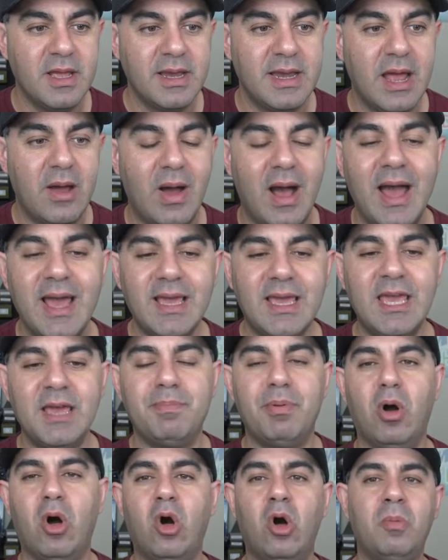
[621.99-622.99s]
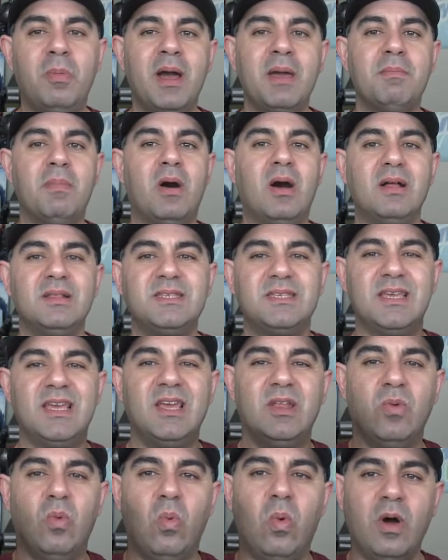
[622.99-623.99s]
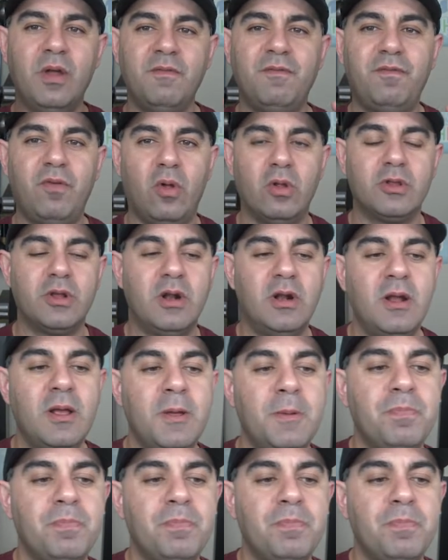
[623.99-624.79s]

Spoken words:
Now I keep all my mods in one folder.